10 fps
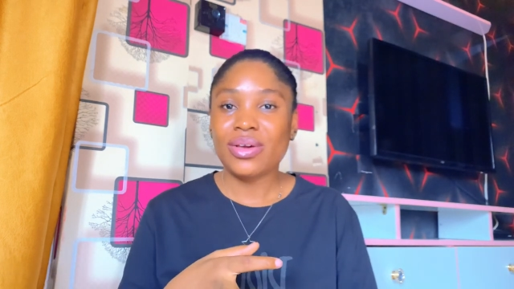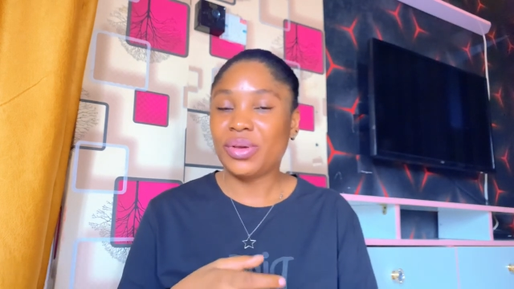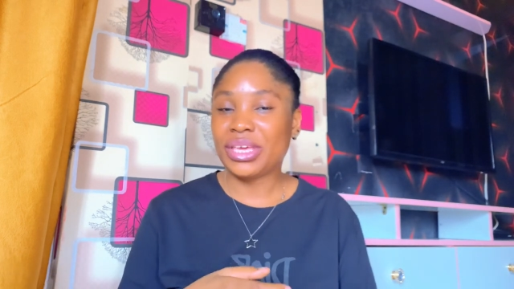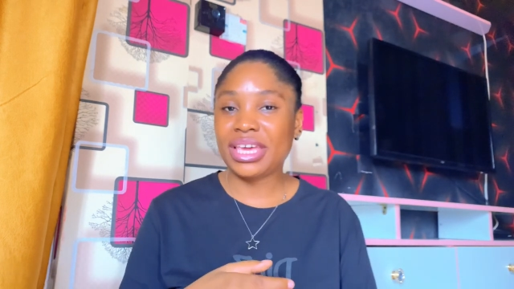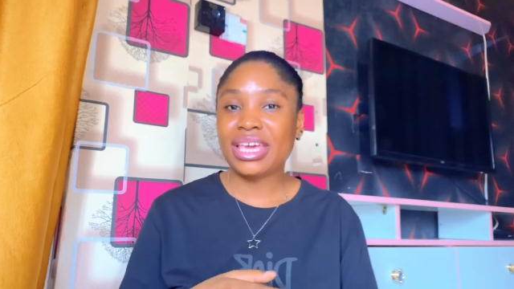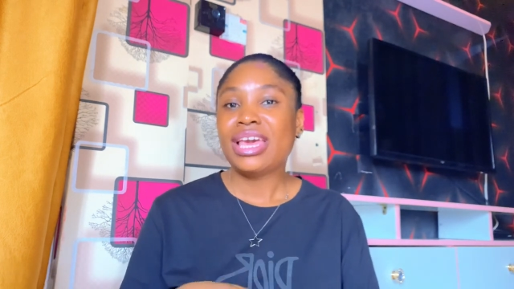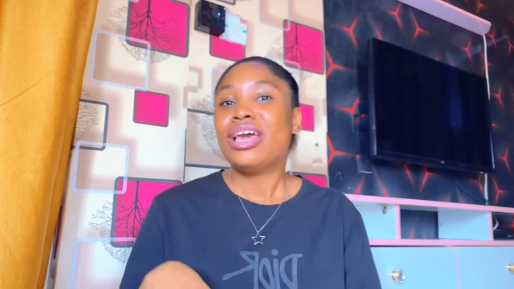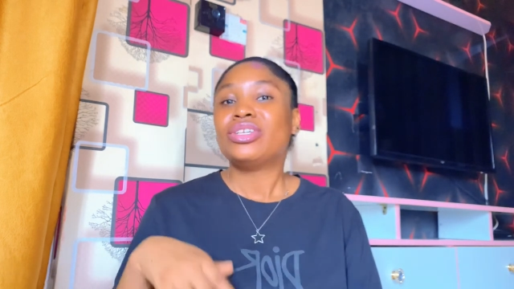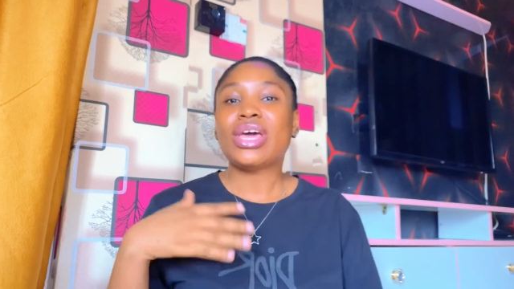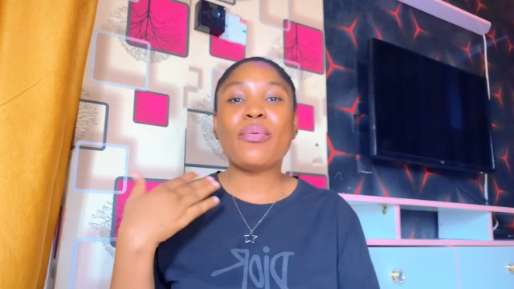Okay,
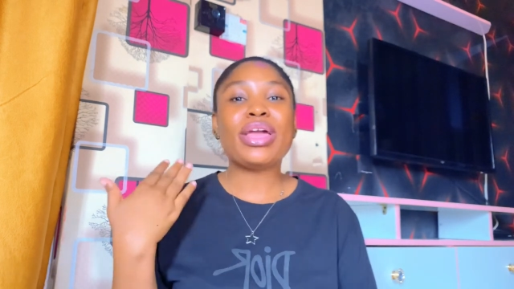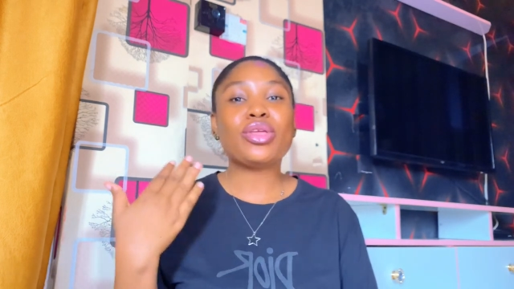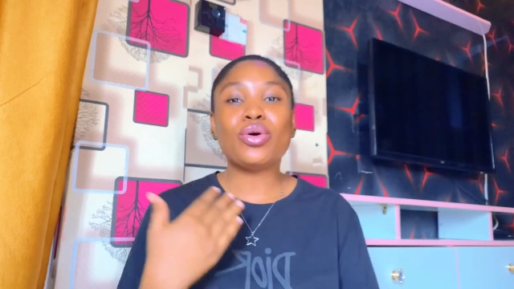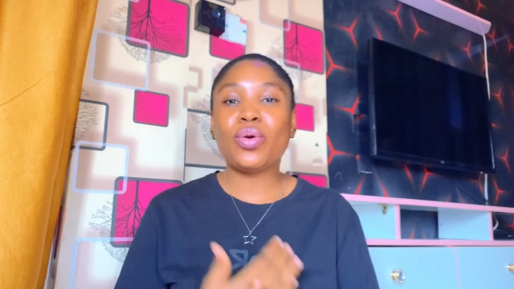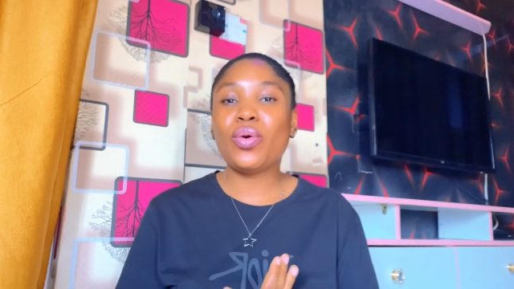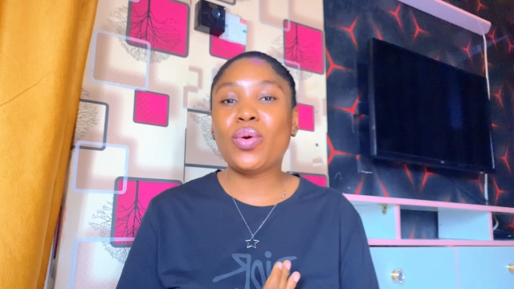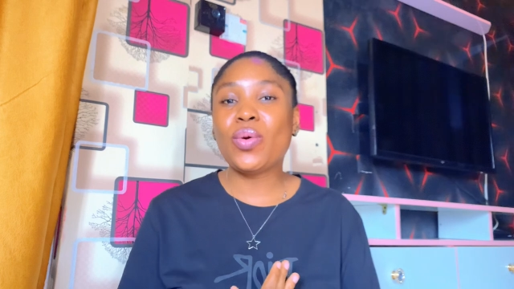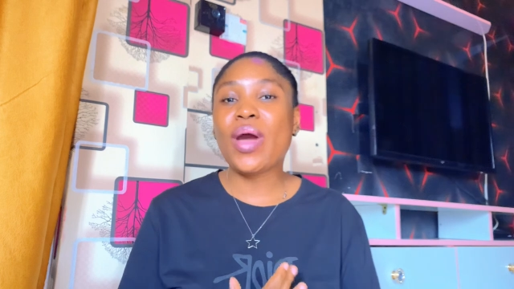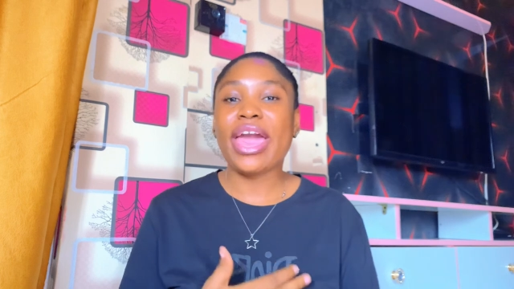so I went on Google,